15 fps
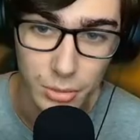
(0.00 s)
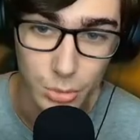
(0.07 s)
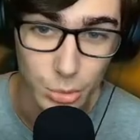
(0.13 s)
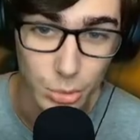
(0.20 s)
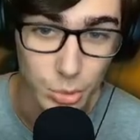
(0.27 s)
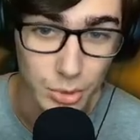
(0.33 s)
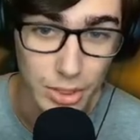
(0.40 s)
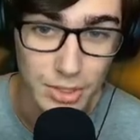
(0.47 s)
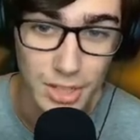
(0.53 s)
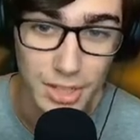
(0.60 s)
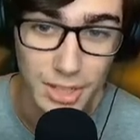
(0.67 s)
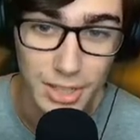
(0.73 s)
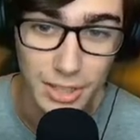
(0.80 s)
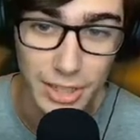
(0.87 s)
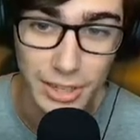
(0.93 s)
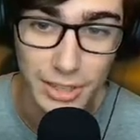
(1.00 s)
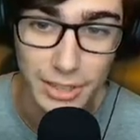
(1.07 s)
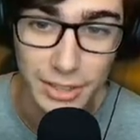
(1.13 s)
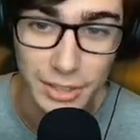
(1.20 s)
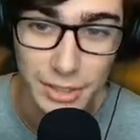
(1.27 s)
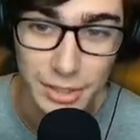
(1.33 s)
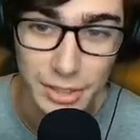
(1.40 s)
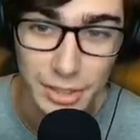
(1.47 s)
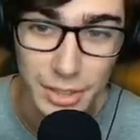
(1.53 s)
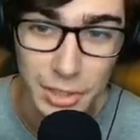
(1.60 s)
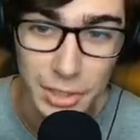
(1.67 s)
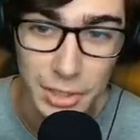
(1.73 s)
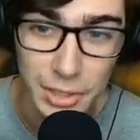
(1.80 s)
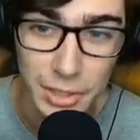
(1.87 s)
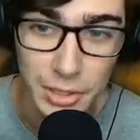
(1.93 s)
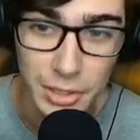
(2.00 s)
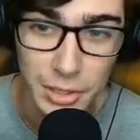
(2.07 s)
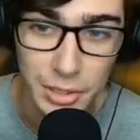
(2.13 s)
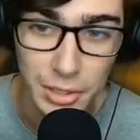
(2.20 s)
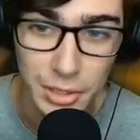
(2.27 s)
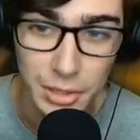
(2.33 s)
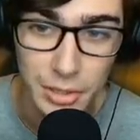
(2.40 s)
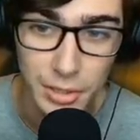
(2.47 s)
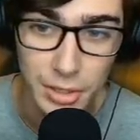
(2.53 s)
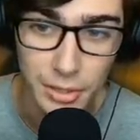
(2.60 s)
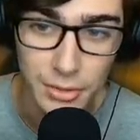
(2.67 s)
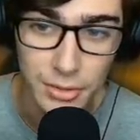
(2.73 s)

Ooh, there's the clank. Alright.